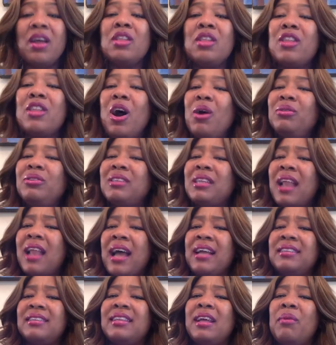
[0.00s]
Those
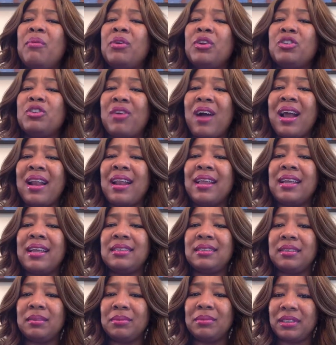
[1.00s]
nights that we're trying to get
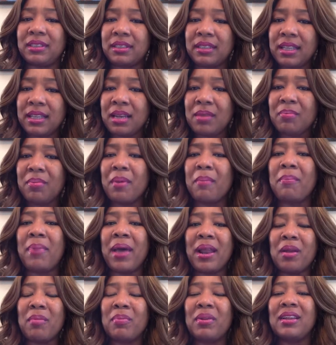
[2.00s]
some sleep,
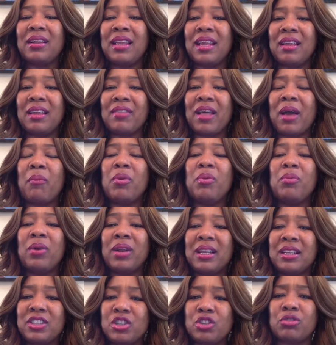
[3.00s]
better believe that we want
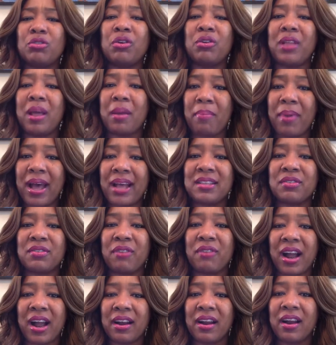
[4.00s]
to just throw that
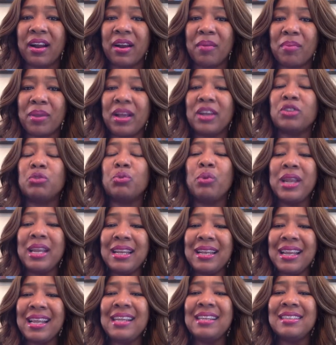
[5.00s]
pacifier to her because we
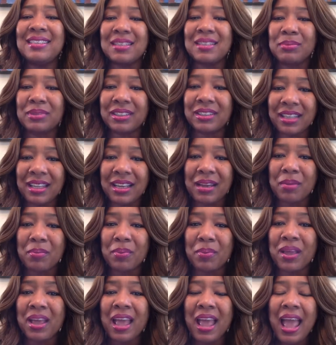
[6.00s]
need some sleep.
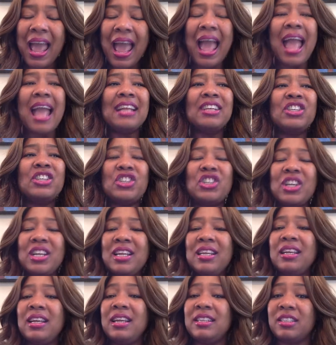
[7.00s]
And
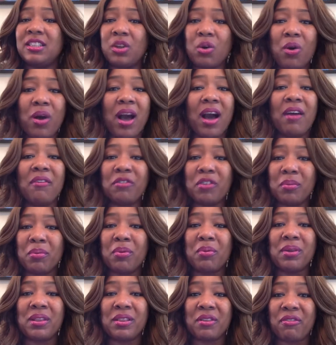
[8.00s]
she is so comfortable
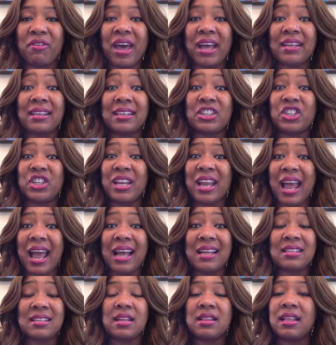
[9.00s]
with the fact that she
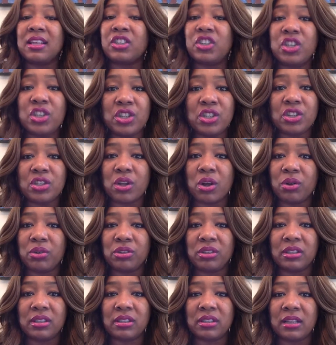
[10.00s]
has it that she just goes
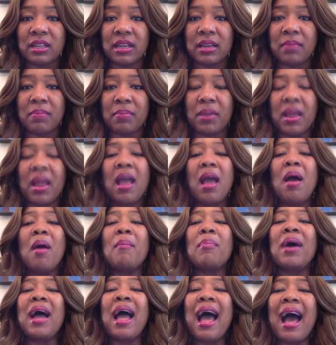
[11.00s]
to sleep.
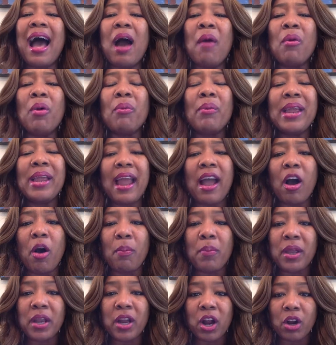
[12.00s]
But how are we
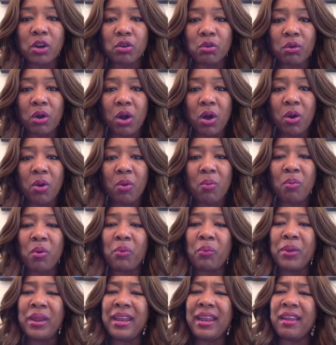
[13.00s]
helping her grow when
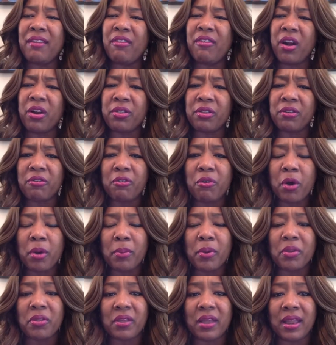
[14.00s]
we give her the
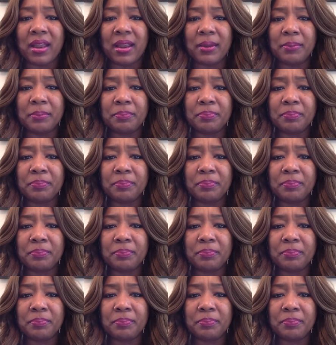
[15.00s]
former thing?